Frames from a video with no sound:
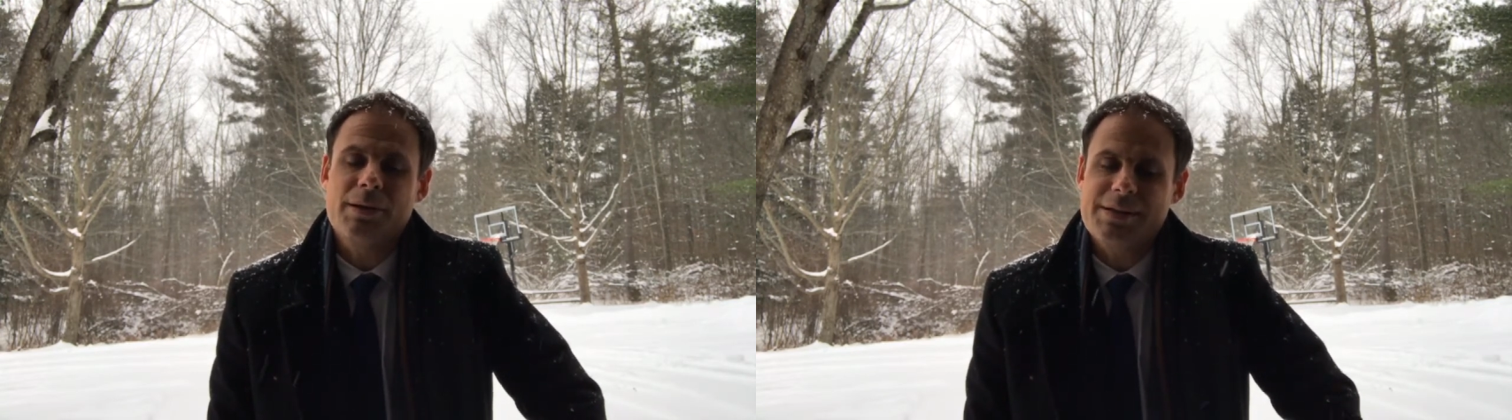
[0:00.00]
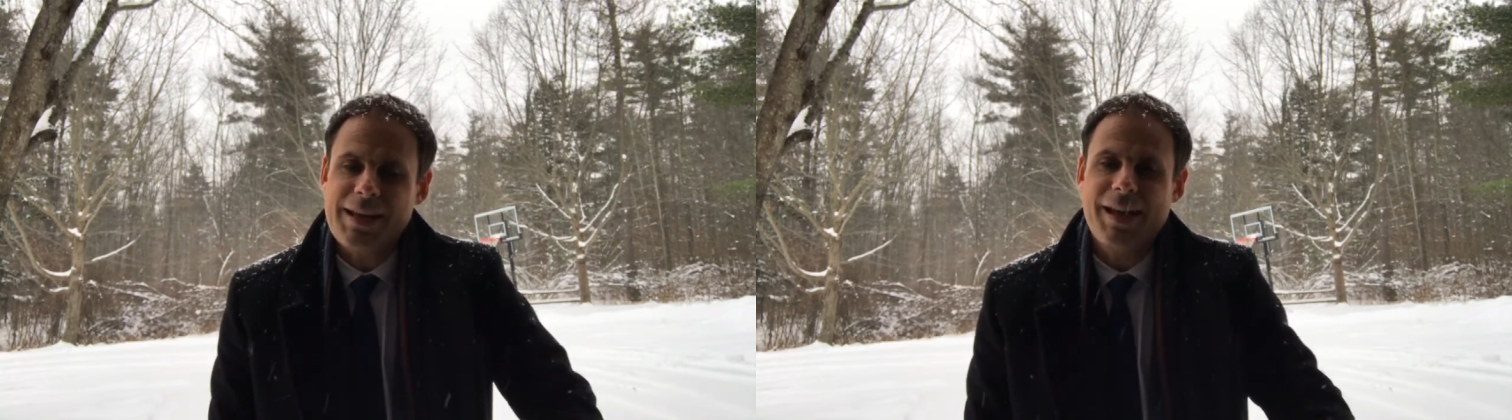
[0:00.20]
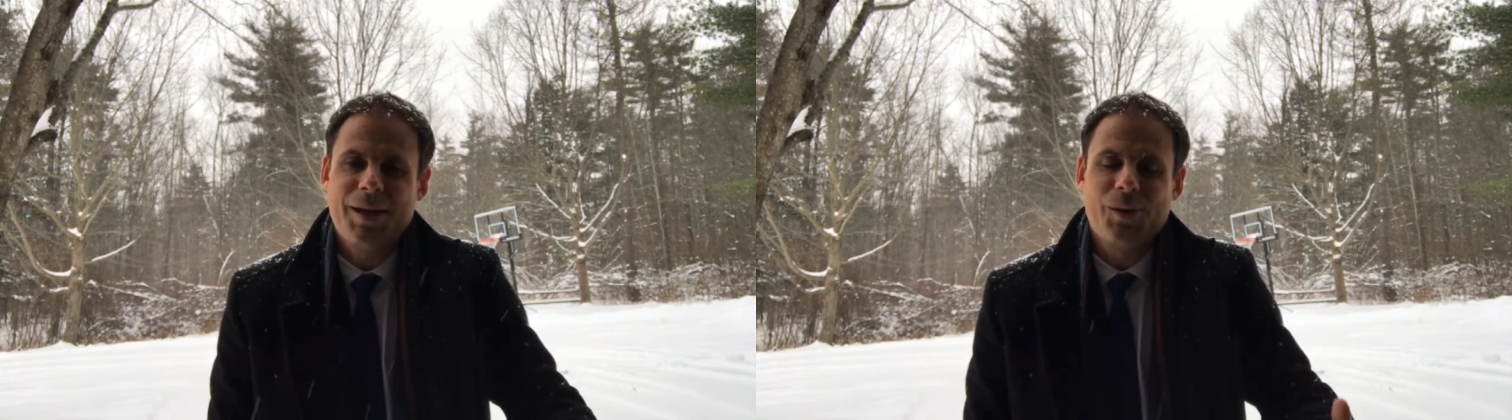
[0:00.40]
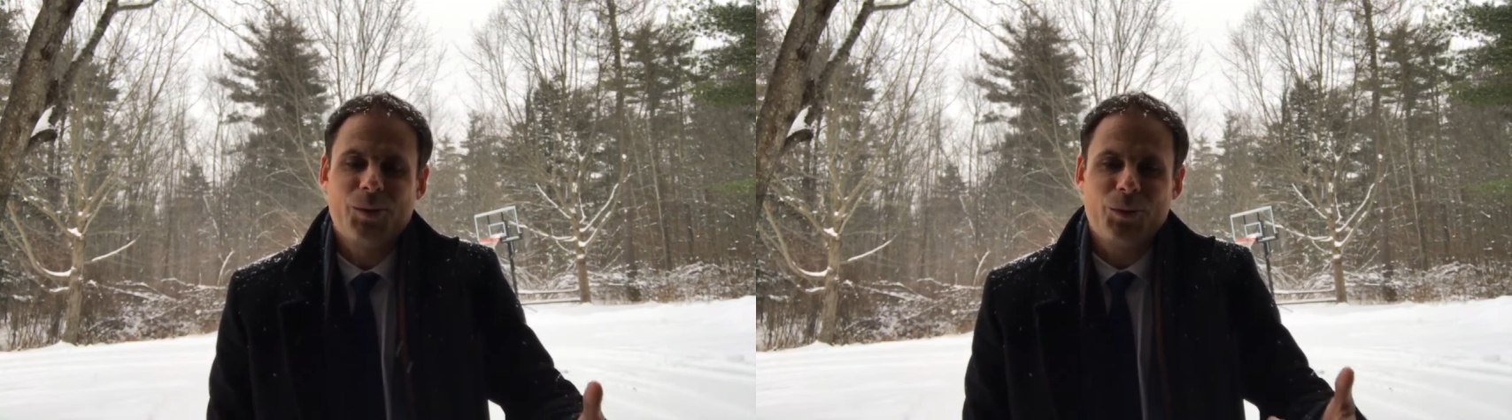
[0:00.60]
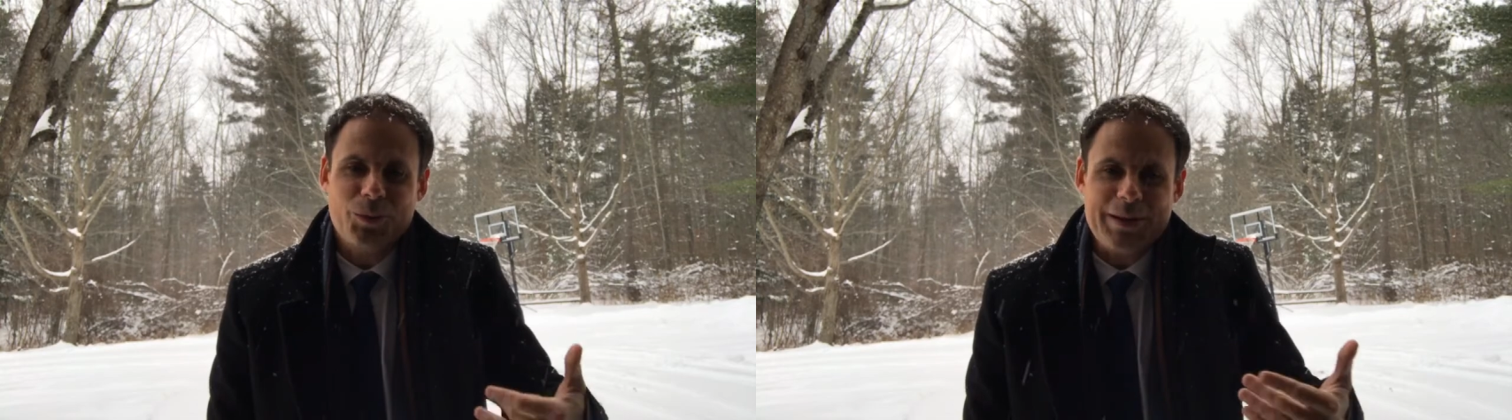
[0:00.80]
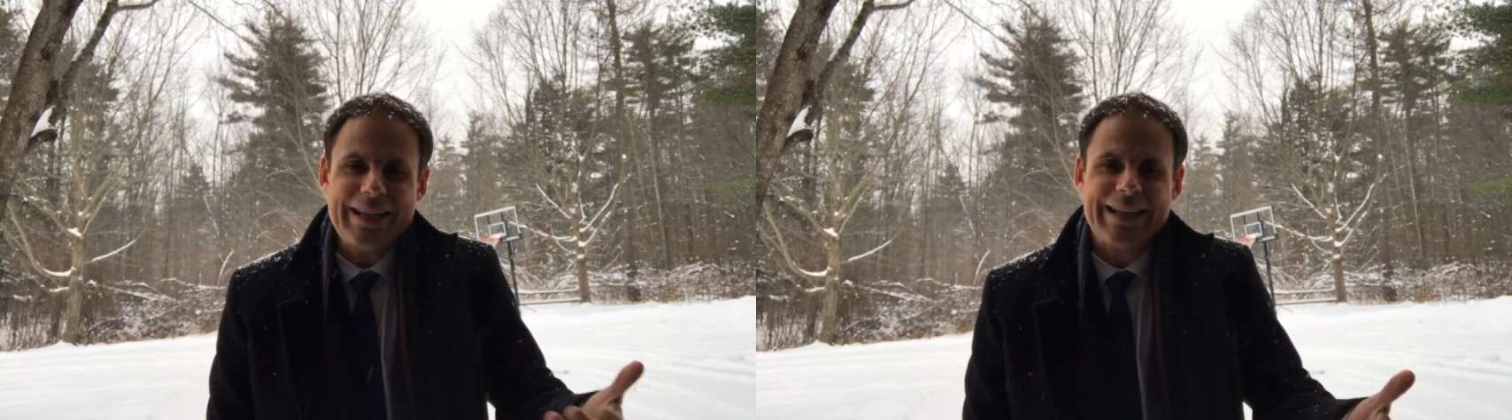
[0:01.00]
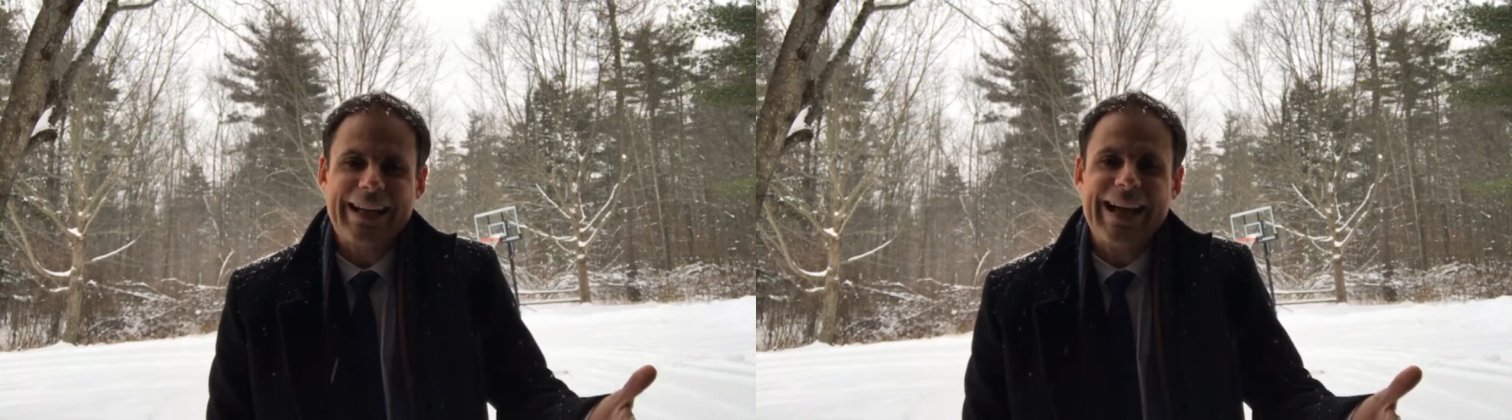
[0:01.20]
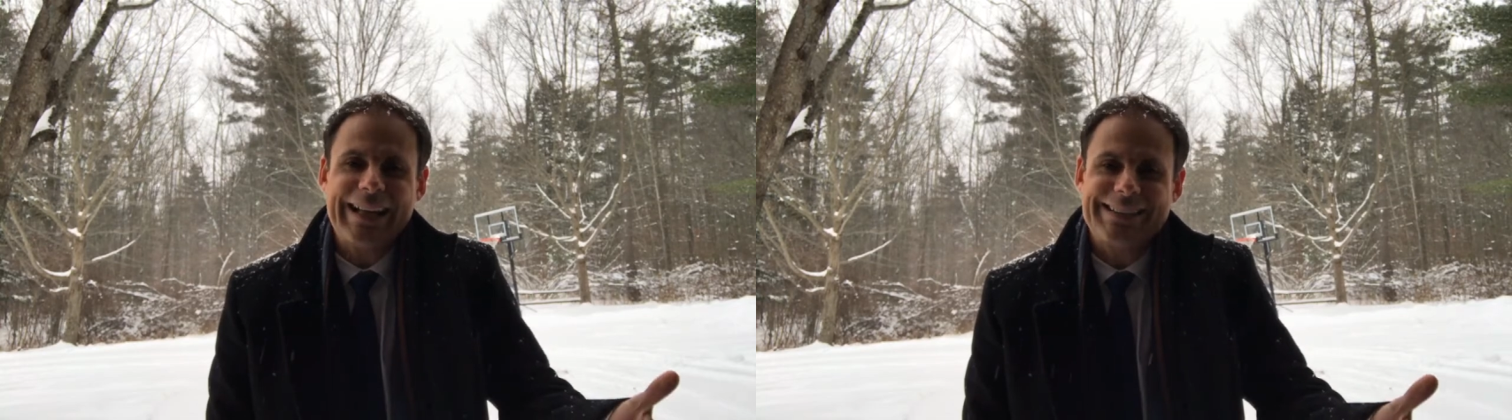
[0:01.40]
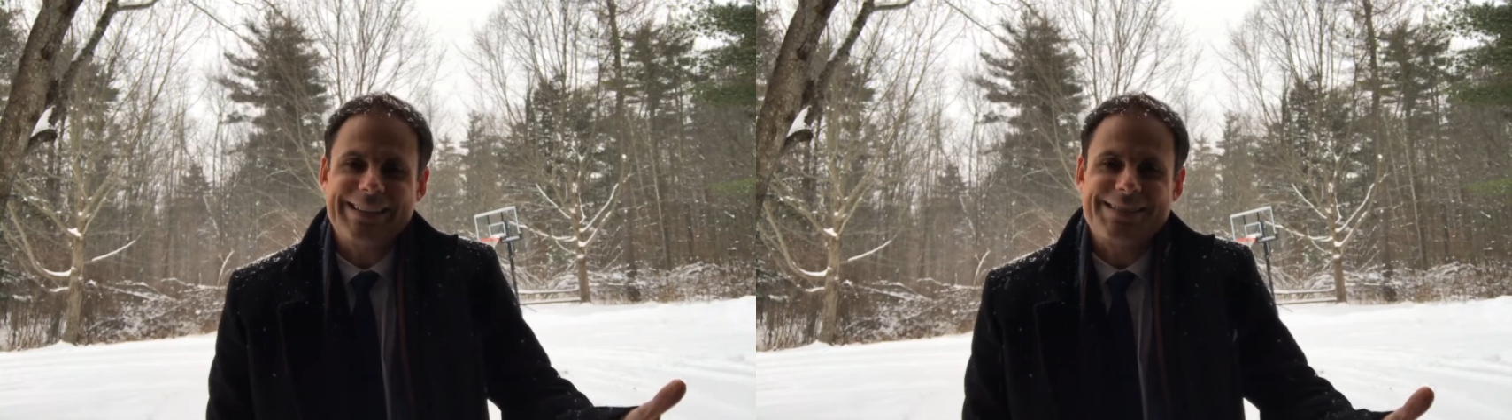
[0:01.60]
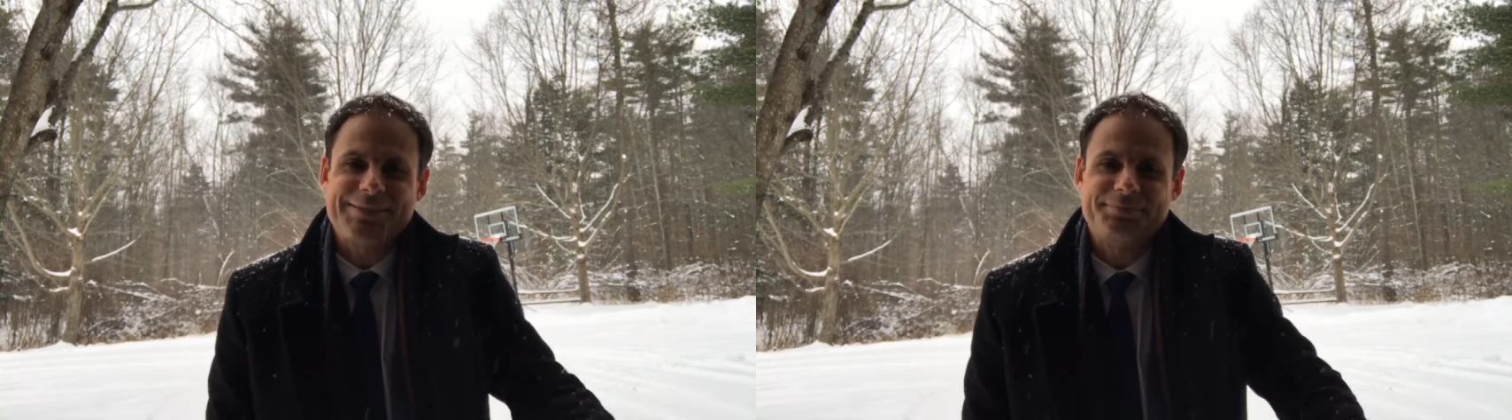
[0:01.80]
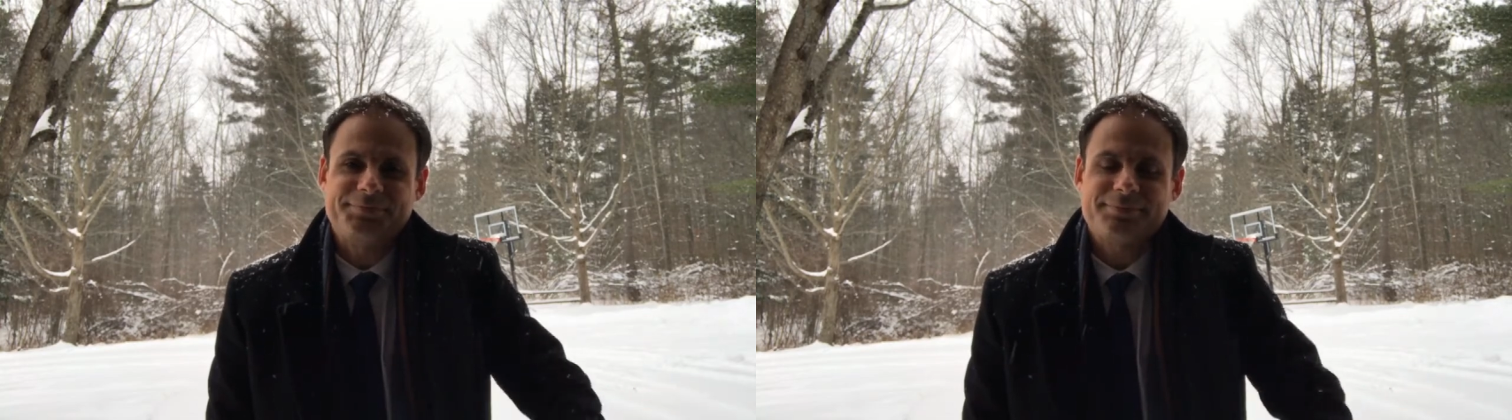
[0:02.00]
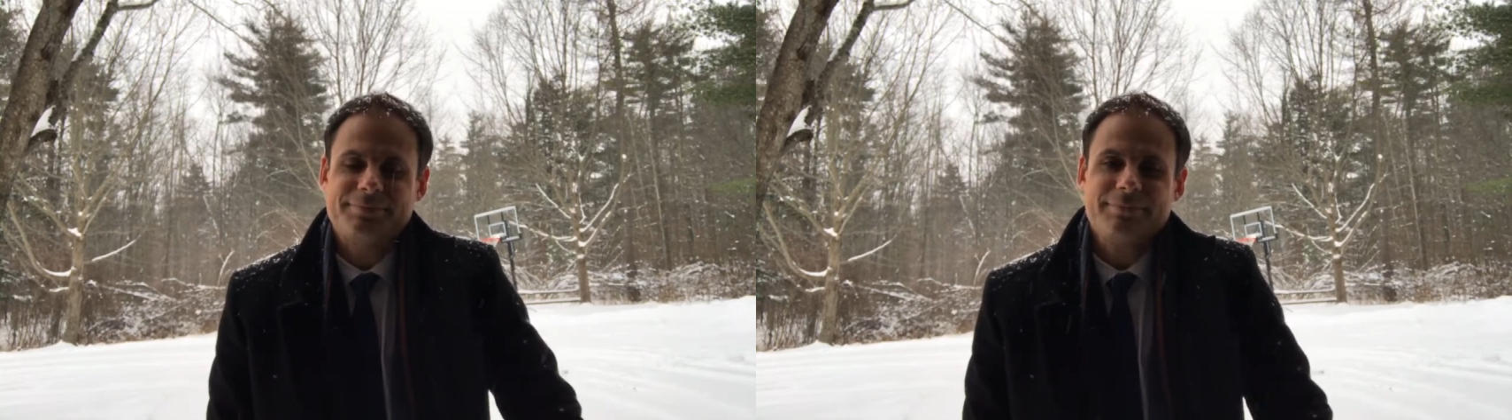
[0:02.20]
So I say, what do you need? I got this.